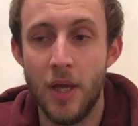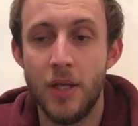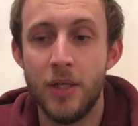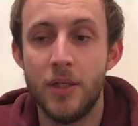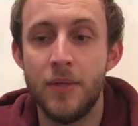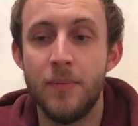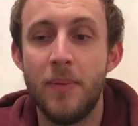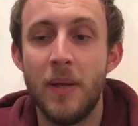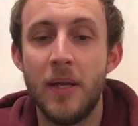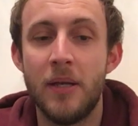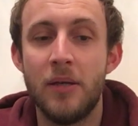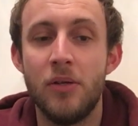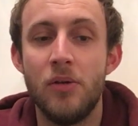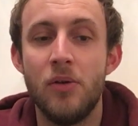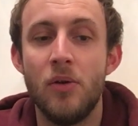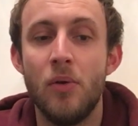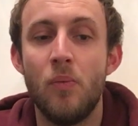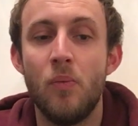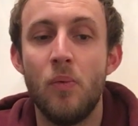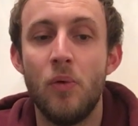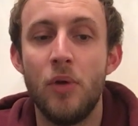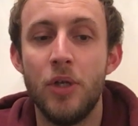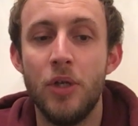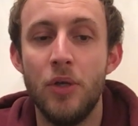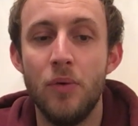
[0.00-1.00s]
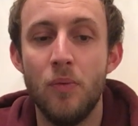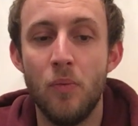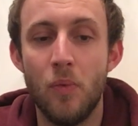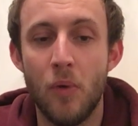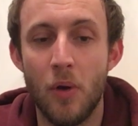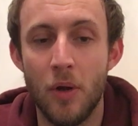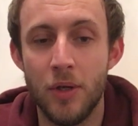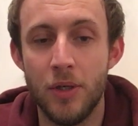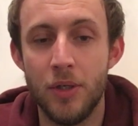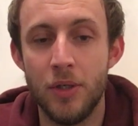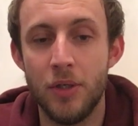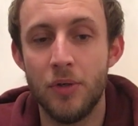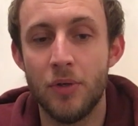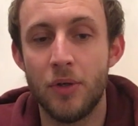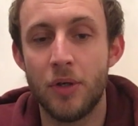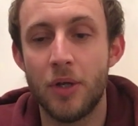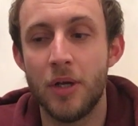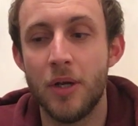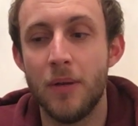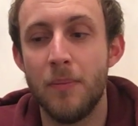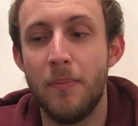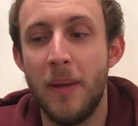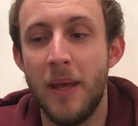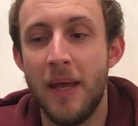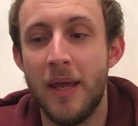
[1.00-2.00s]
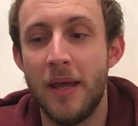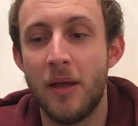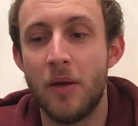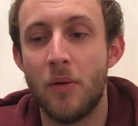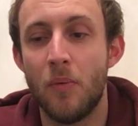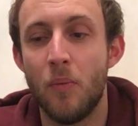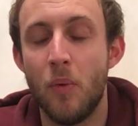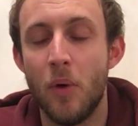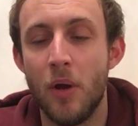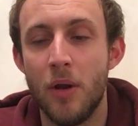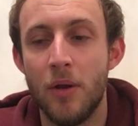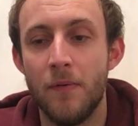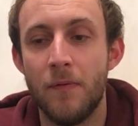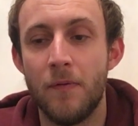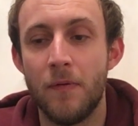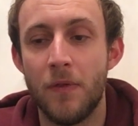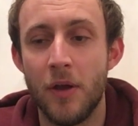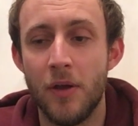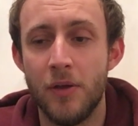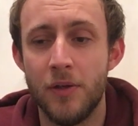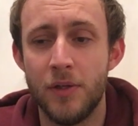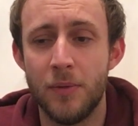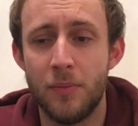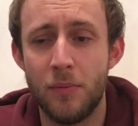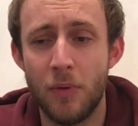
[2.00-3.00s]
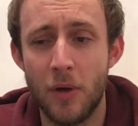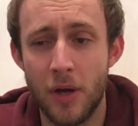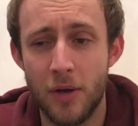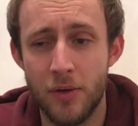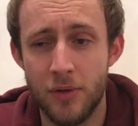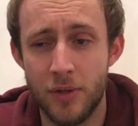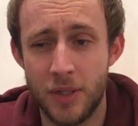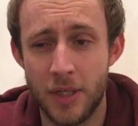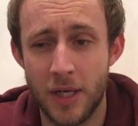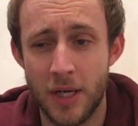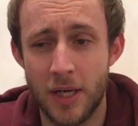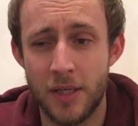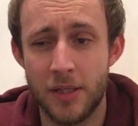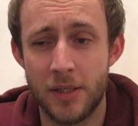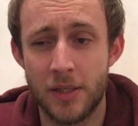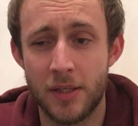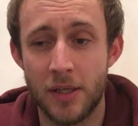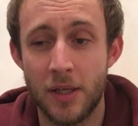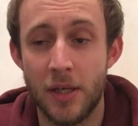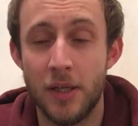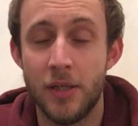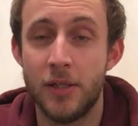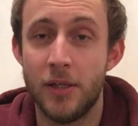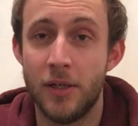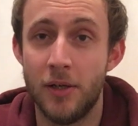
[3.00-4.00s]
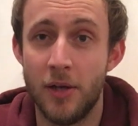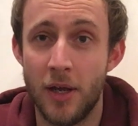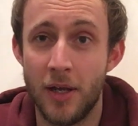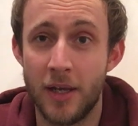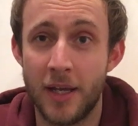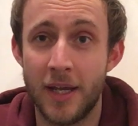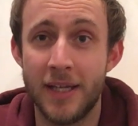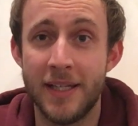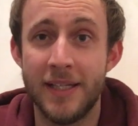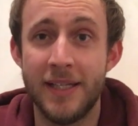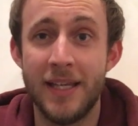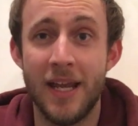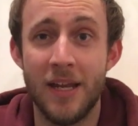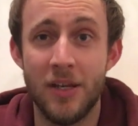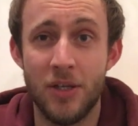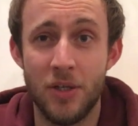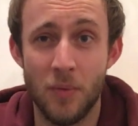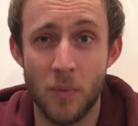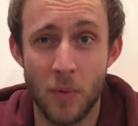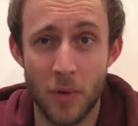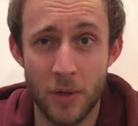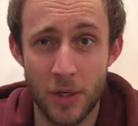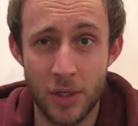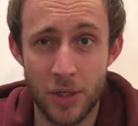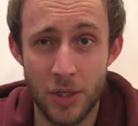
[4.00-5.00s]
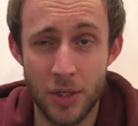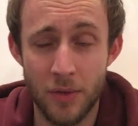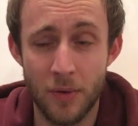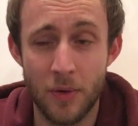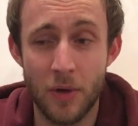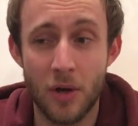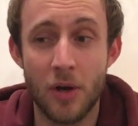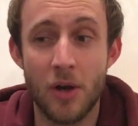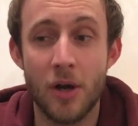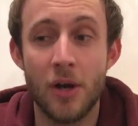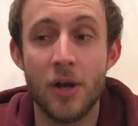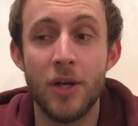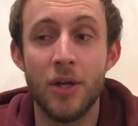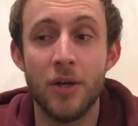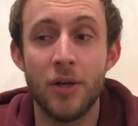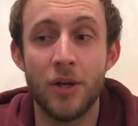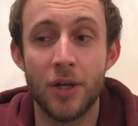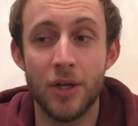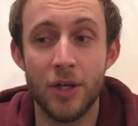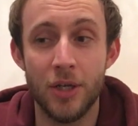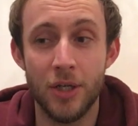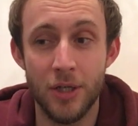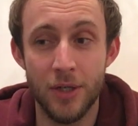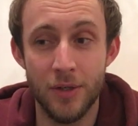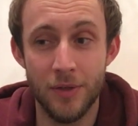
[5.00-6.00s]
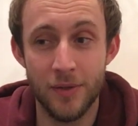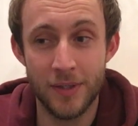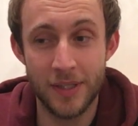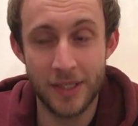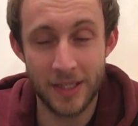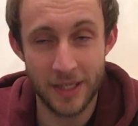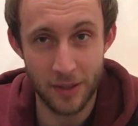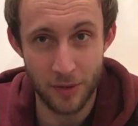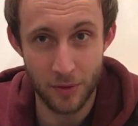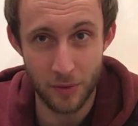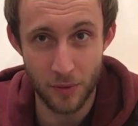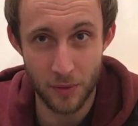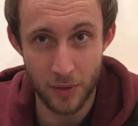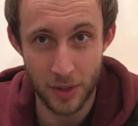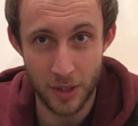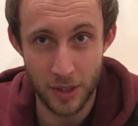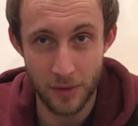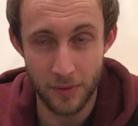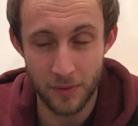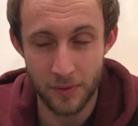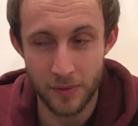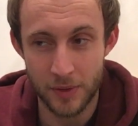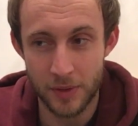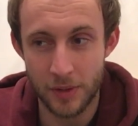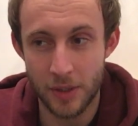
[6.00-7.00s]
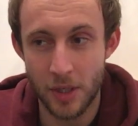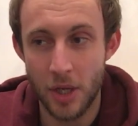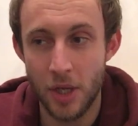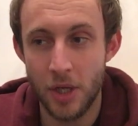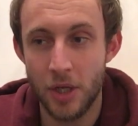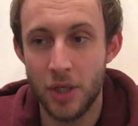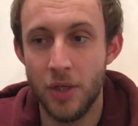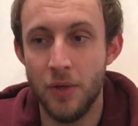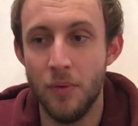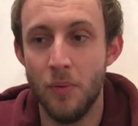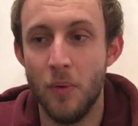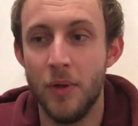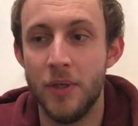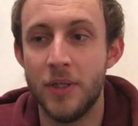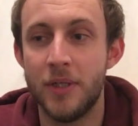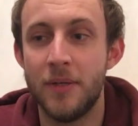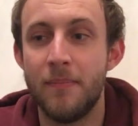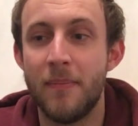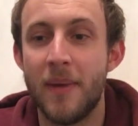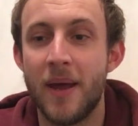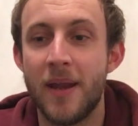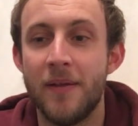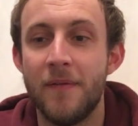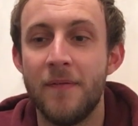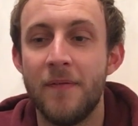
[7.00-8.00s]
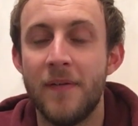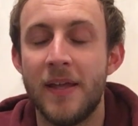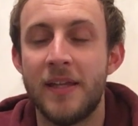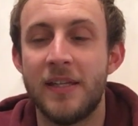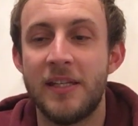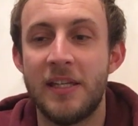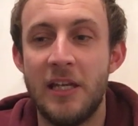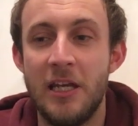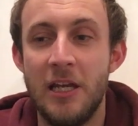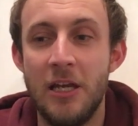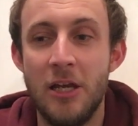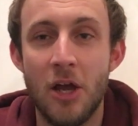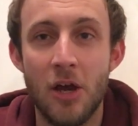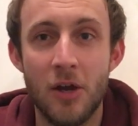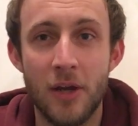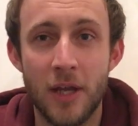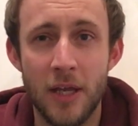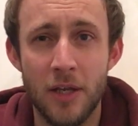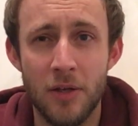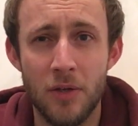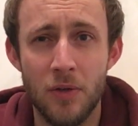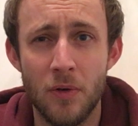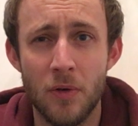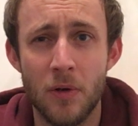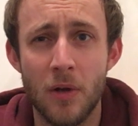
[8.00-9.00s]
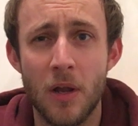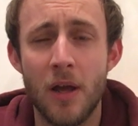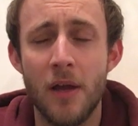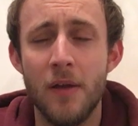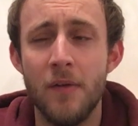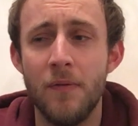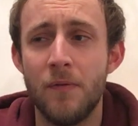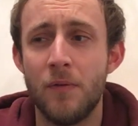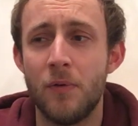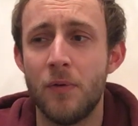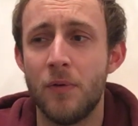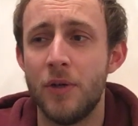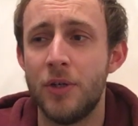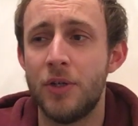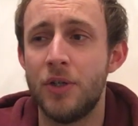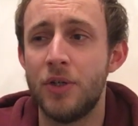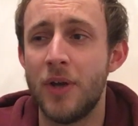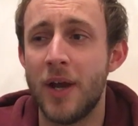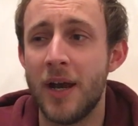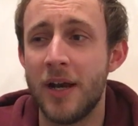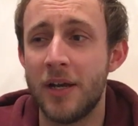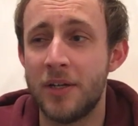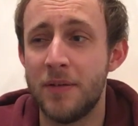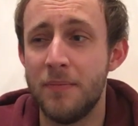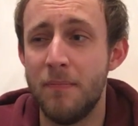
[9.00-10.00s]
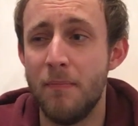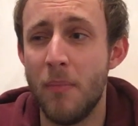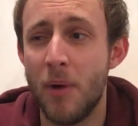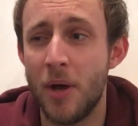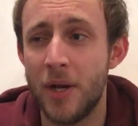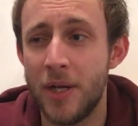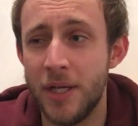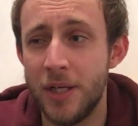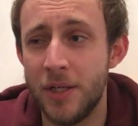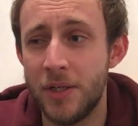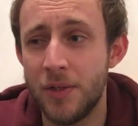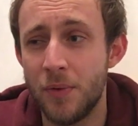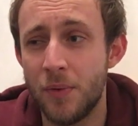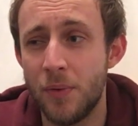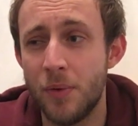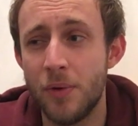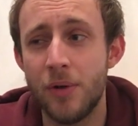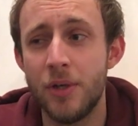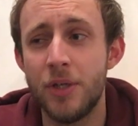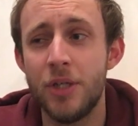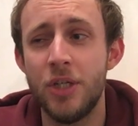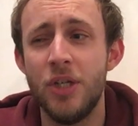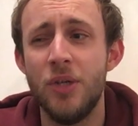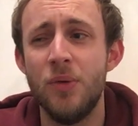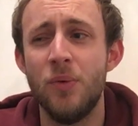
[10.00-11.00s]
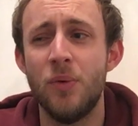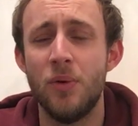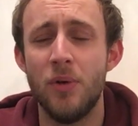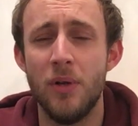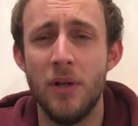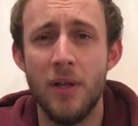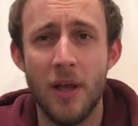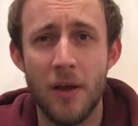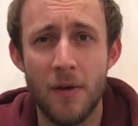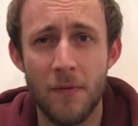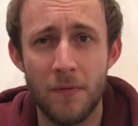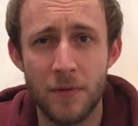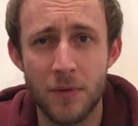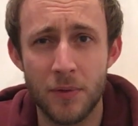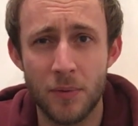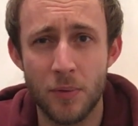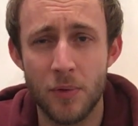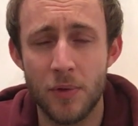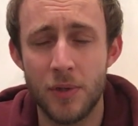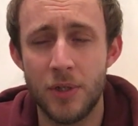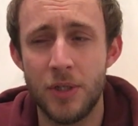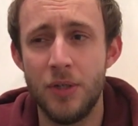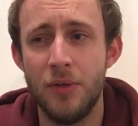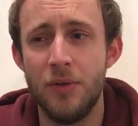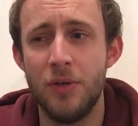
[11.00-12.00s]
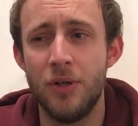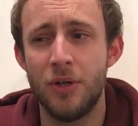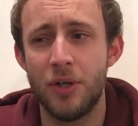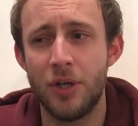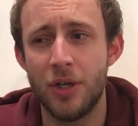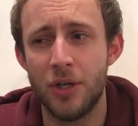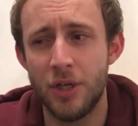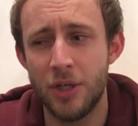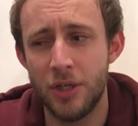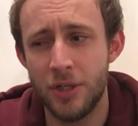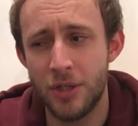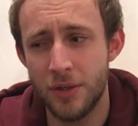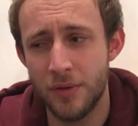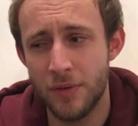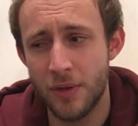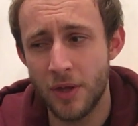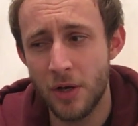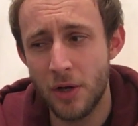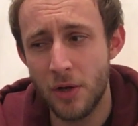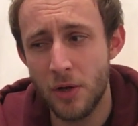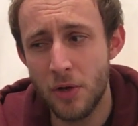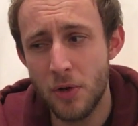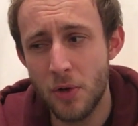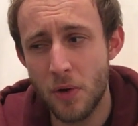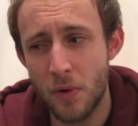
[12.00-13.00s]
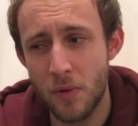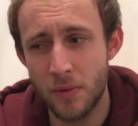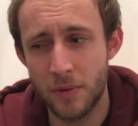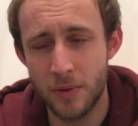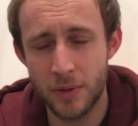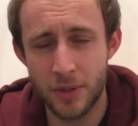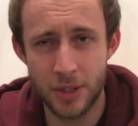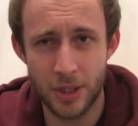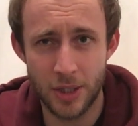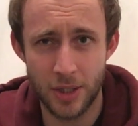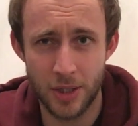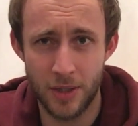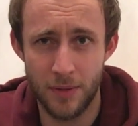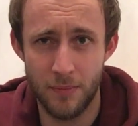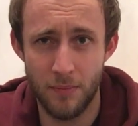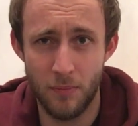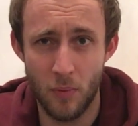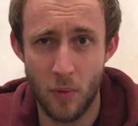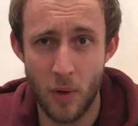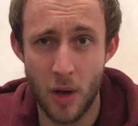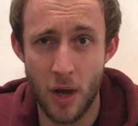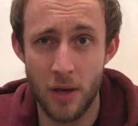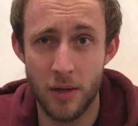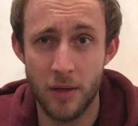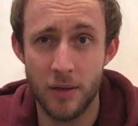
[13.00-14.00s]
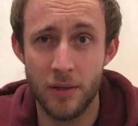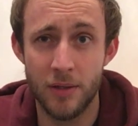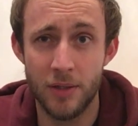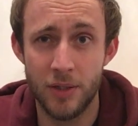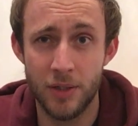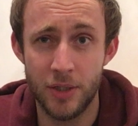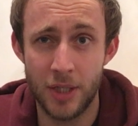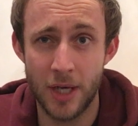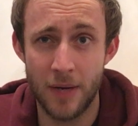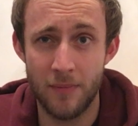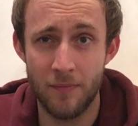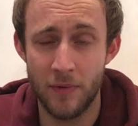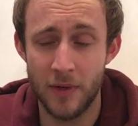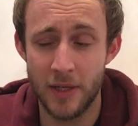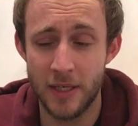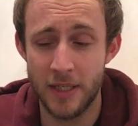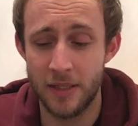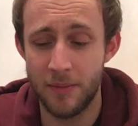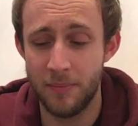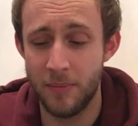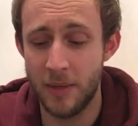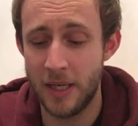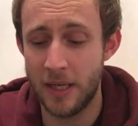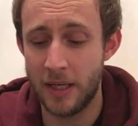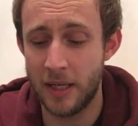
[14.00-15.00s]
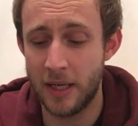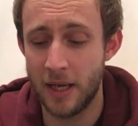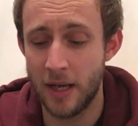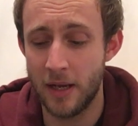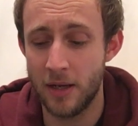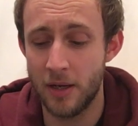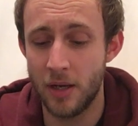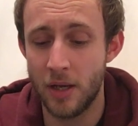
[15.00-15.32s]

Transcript: Depending on what you want, you're going to pick one of those approaches. So like I said, you want a new car, you're going to use single use. You want to manifest luck in your life or attract money towards you or love towards you, you're going to do the long-term one, generally speaking.